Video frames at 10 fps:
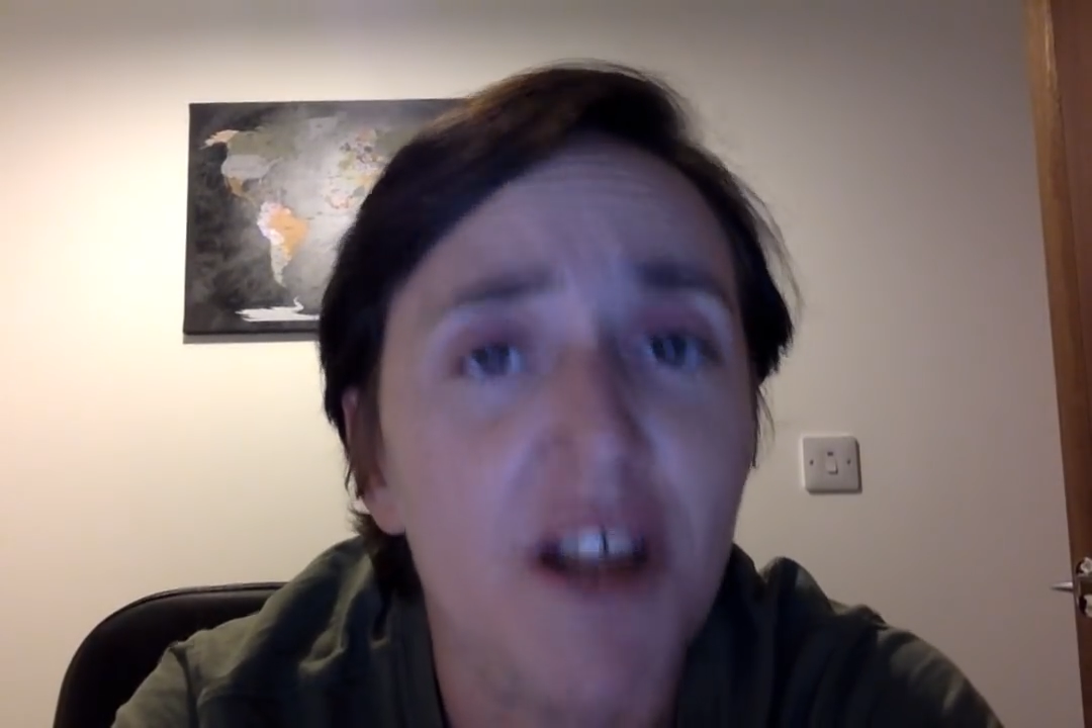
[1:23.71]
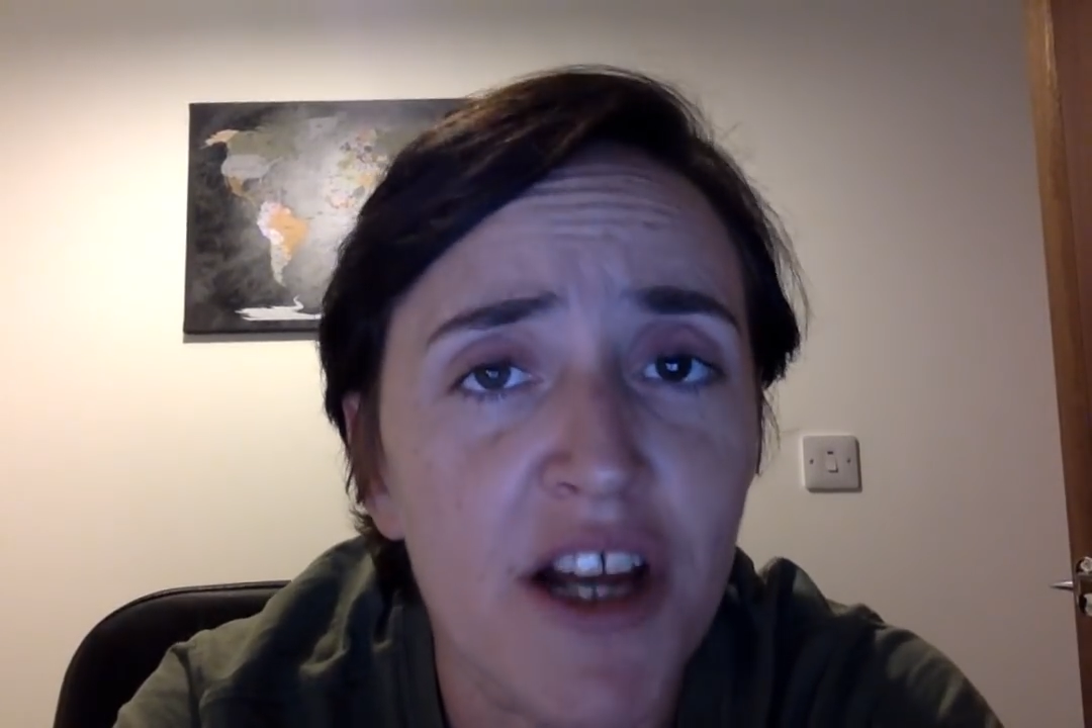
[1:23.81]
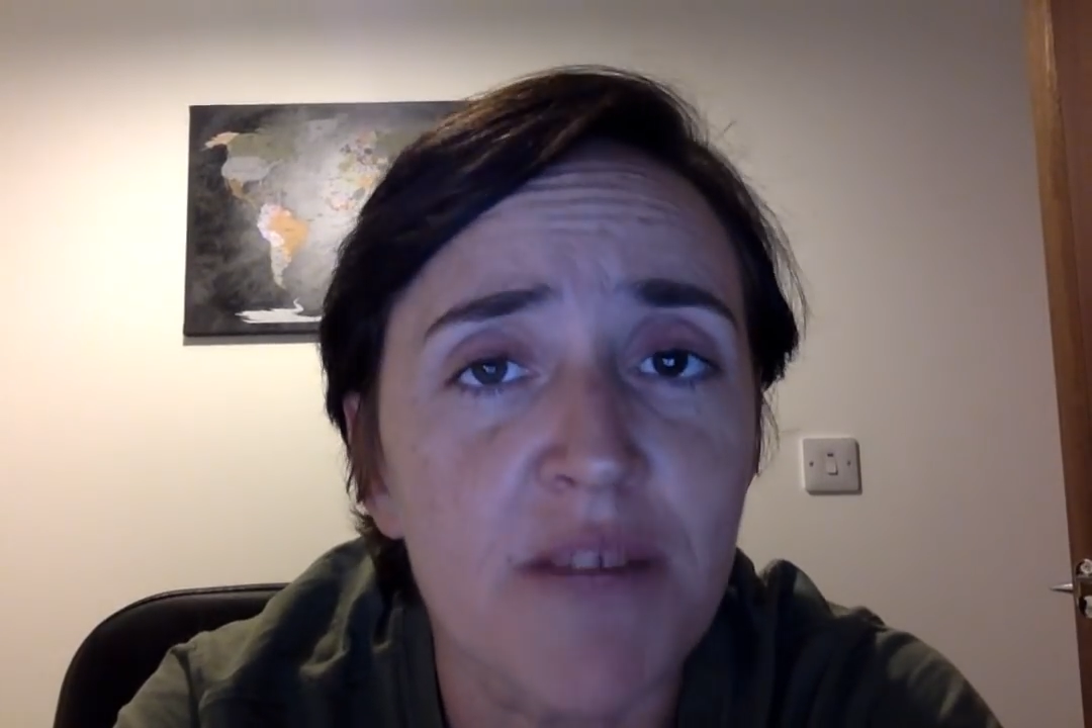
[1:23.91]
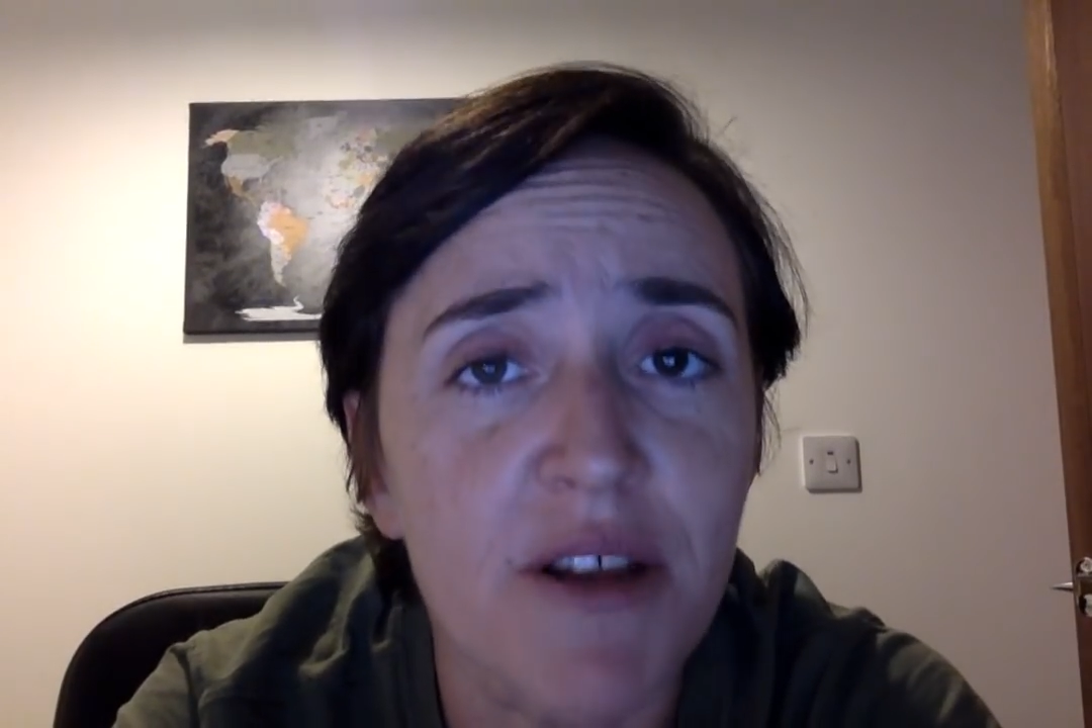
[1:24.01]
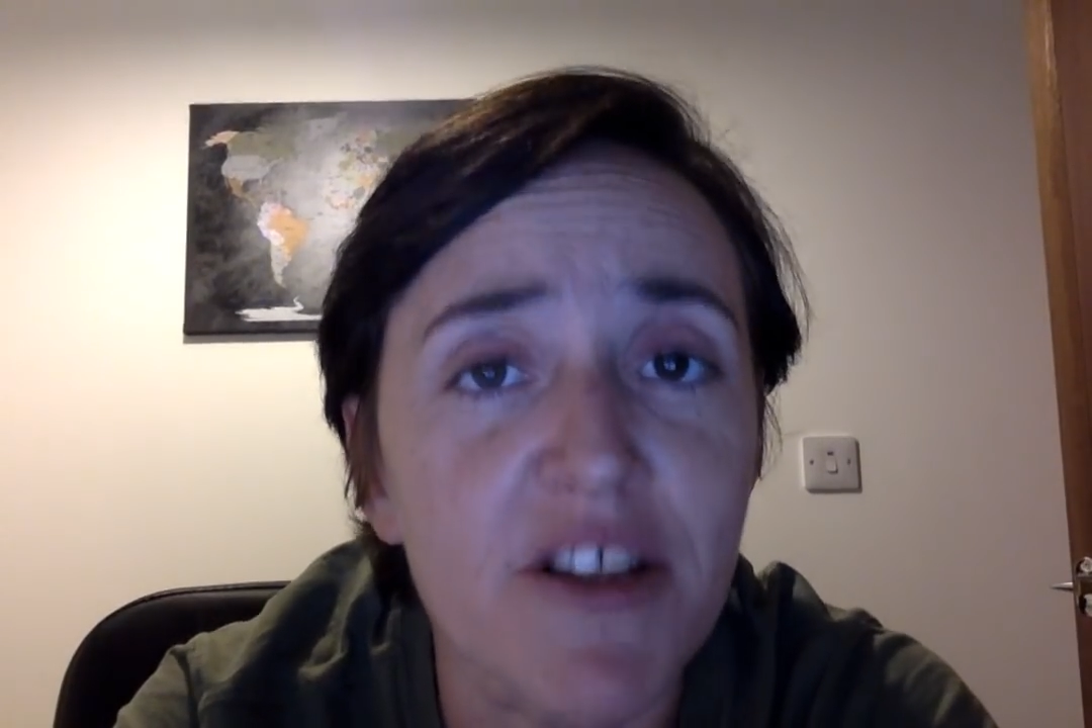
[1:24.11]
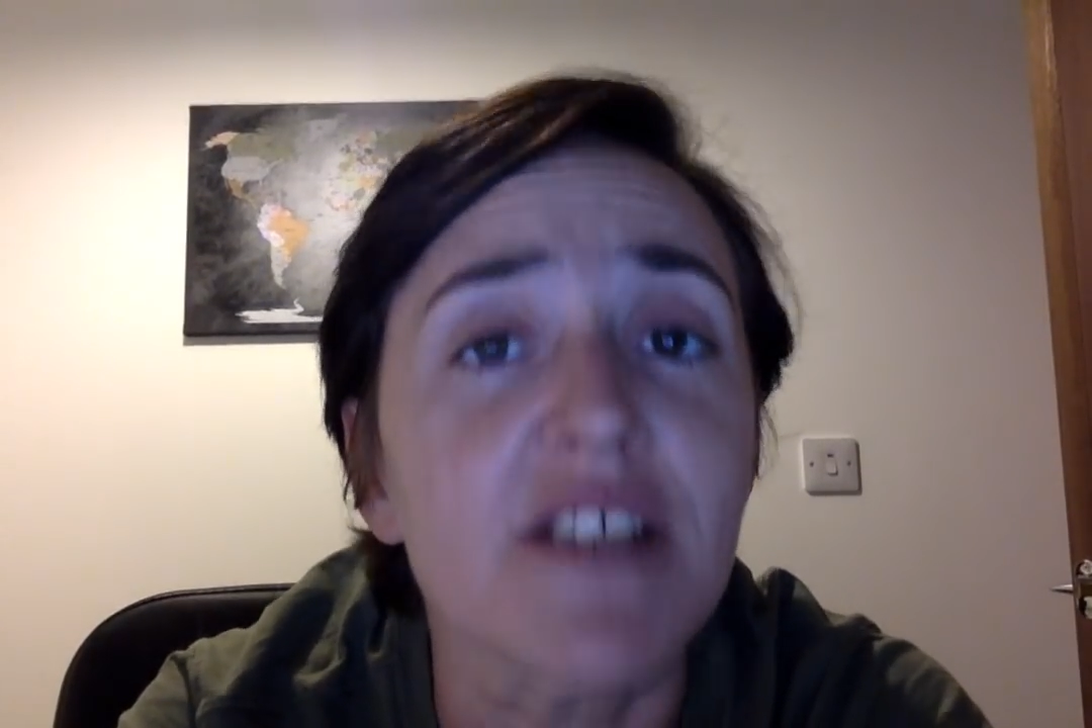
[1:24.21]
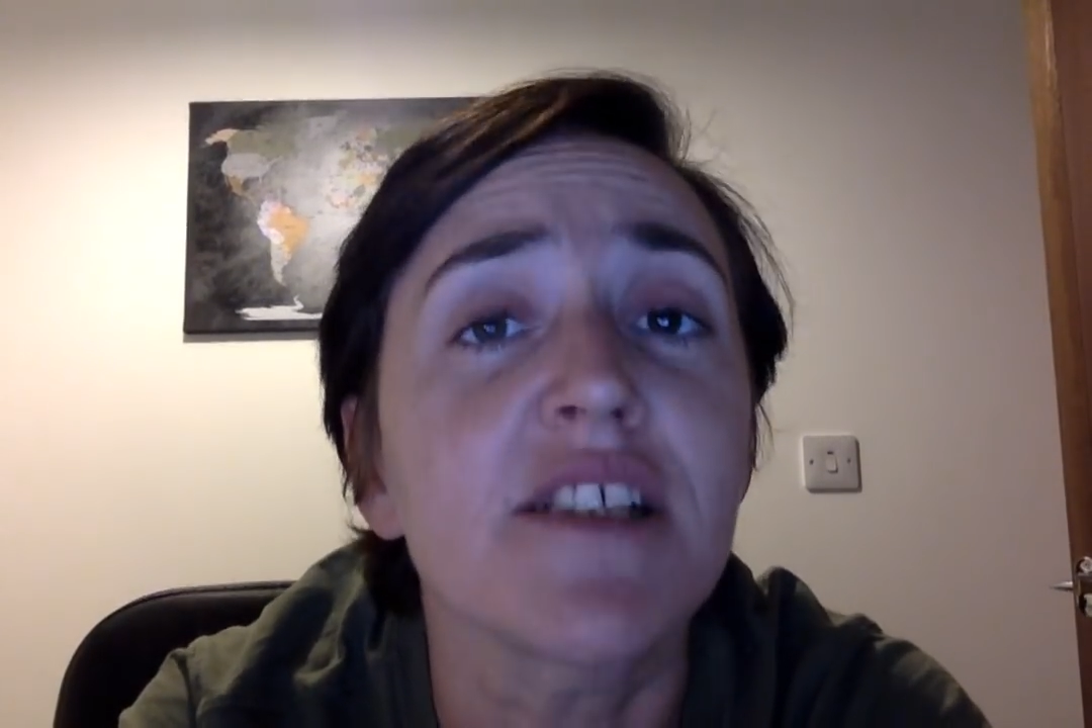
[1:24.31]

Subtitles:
heard about this.